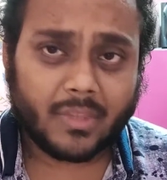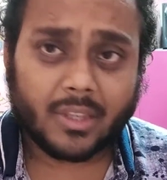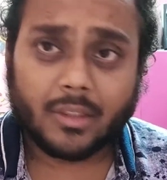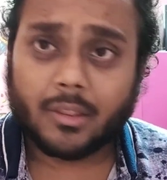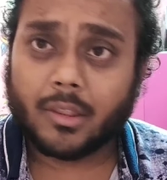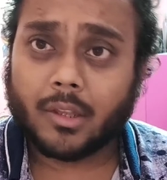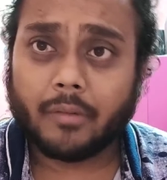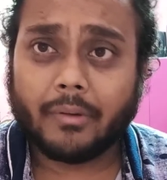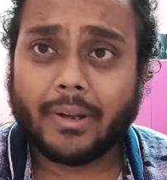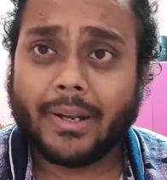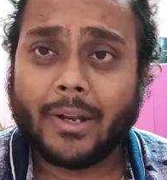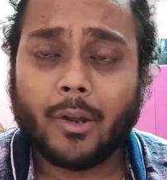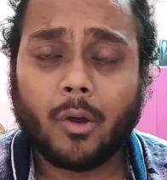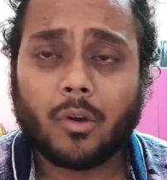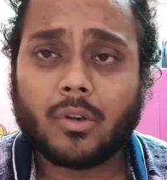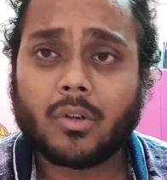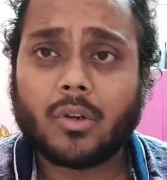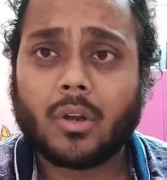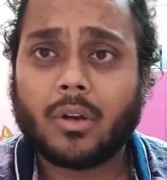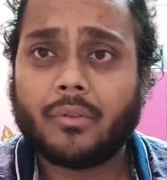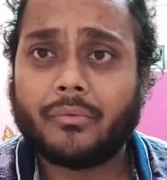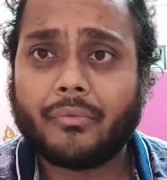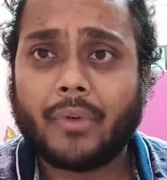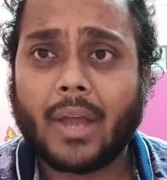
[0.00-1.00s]
They were not
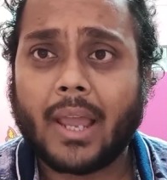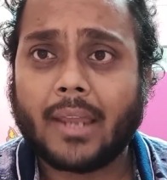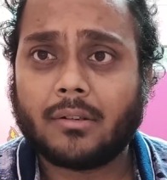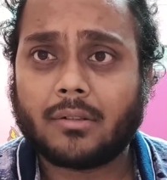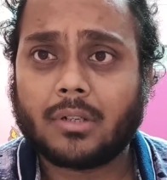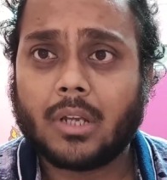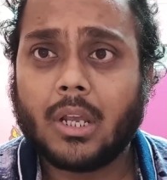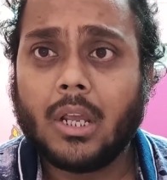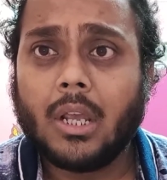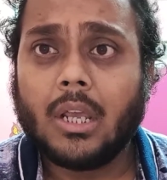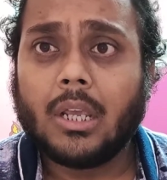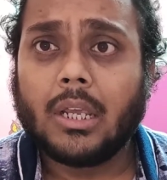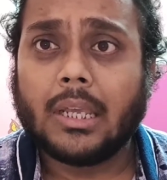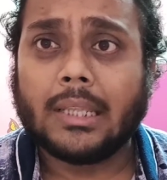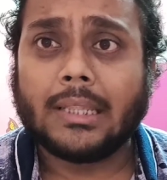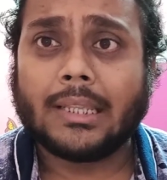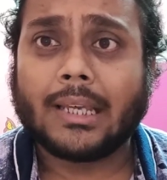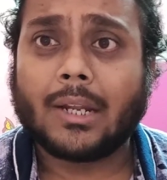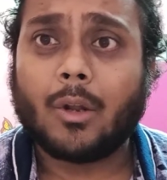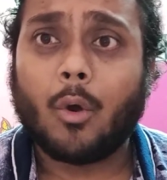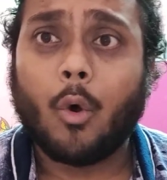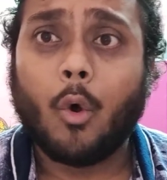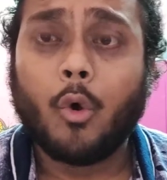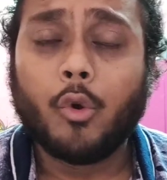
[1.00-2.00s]
confined in
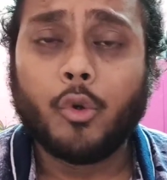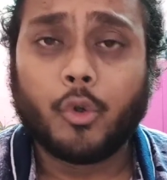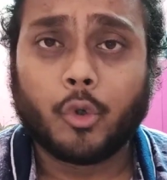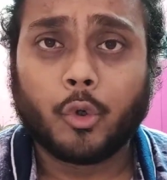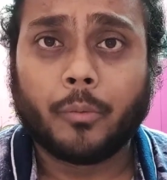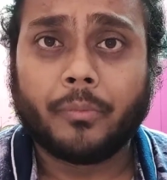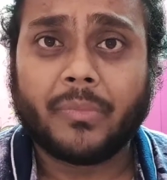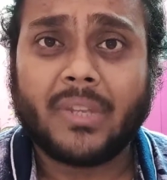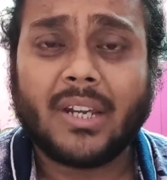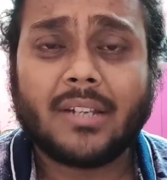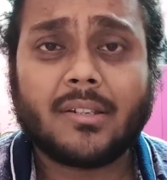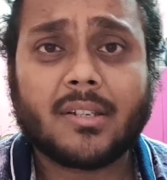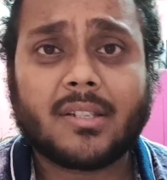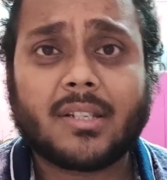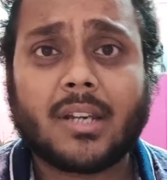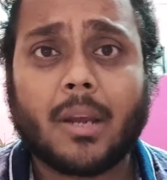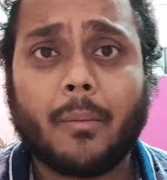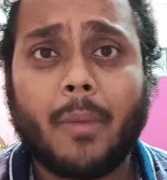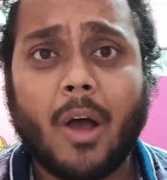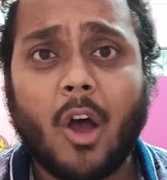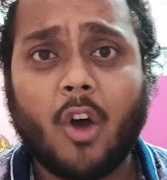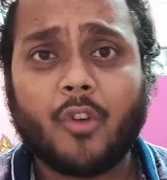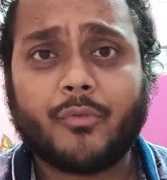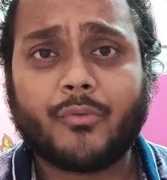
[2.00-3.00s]
their own room. They just
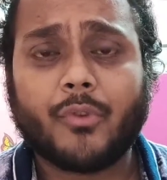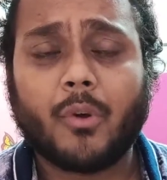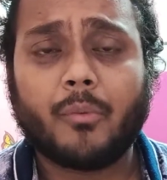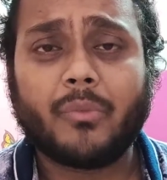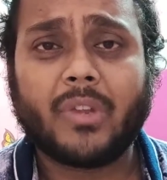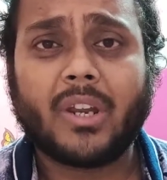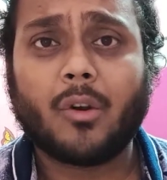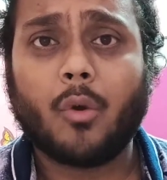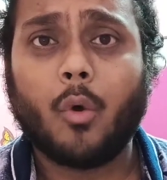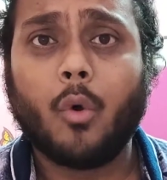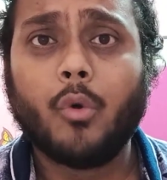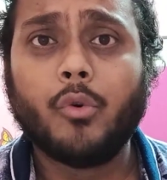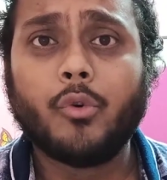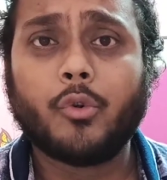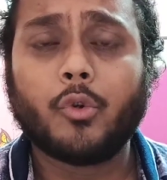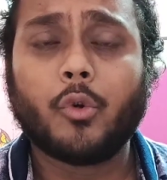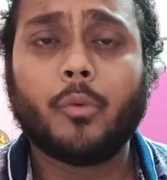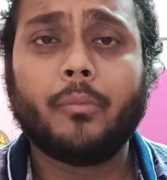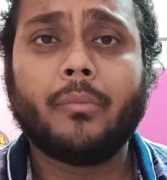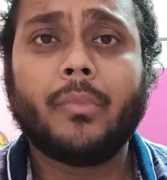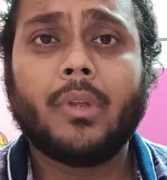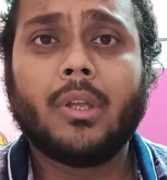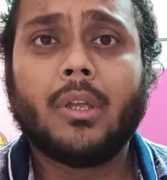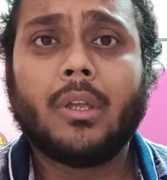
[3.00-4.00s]
come out from their own
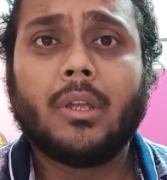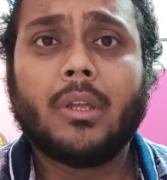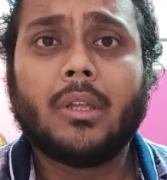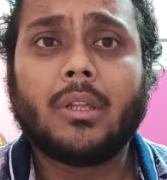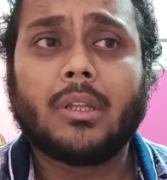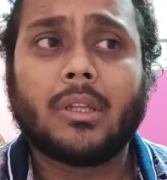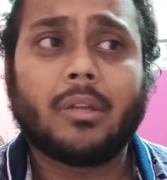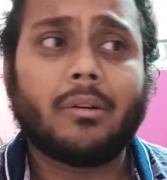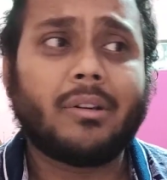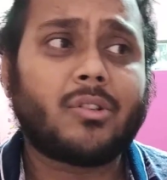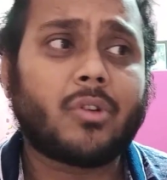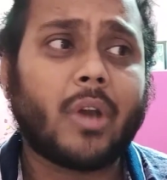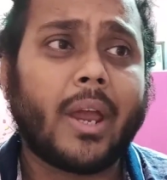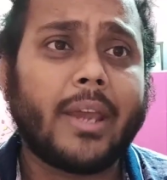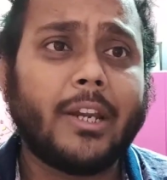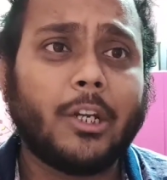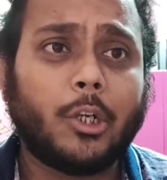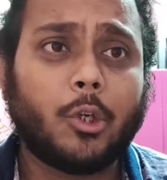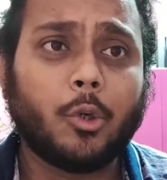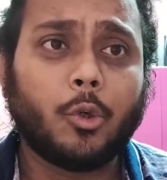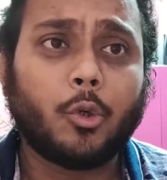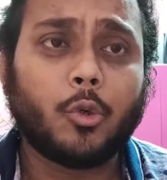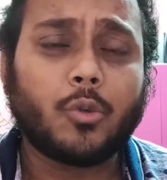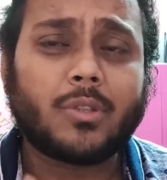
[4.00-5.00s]
room. They were trying
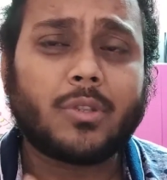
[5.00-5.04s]
to do